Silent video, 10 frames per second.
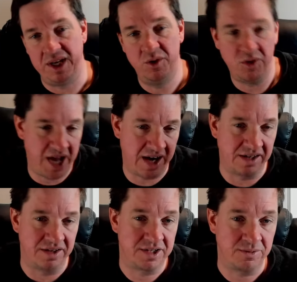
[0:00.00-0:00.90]
Who
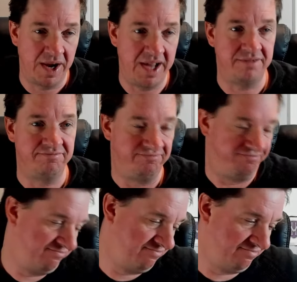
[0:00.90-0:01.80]
cares, right?
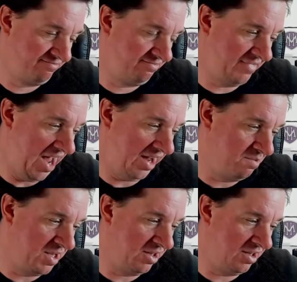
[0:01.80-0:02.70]
That
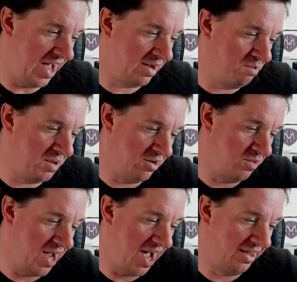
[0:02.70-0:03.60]
can be your
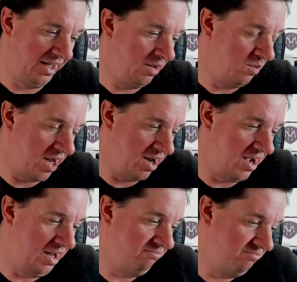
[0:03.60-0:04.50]
reality. Why
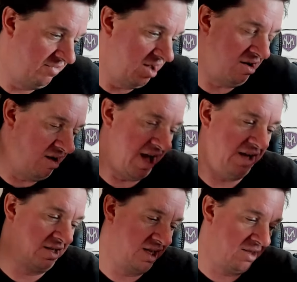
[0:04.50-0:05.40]
not? Oh,
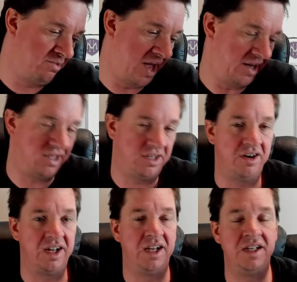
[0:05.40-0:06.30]
actually, the Blind
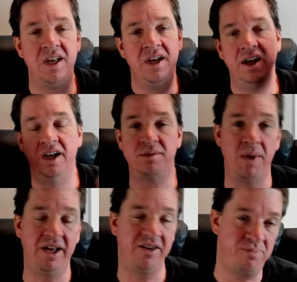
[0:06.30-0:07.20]
Eternities is
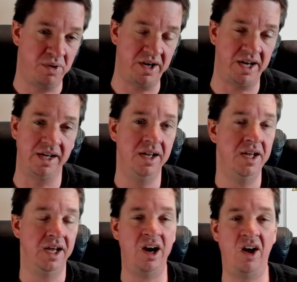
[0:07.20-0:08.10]
made of pudding,
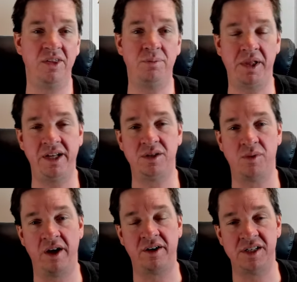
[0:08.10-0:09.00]
and all the
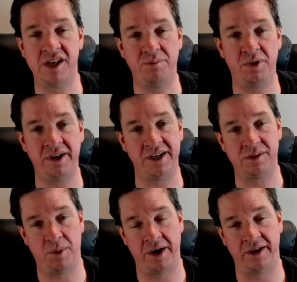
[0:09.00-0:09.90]
Planeswalkers have pudding
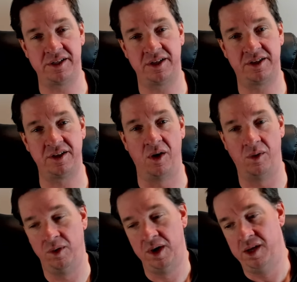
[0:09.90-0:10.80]
sparks,
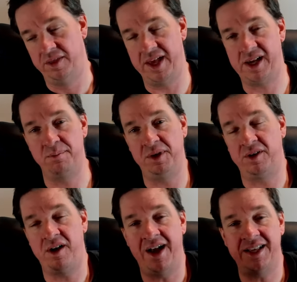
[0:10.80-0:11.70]
so they can build
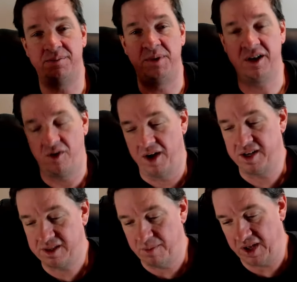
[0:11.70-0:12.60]
Cosby across
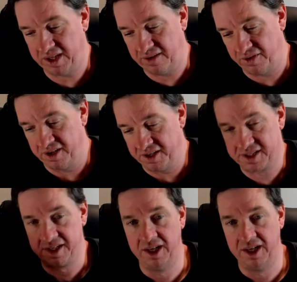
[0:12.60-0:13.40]
the multiverse.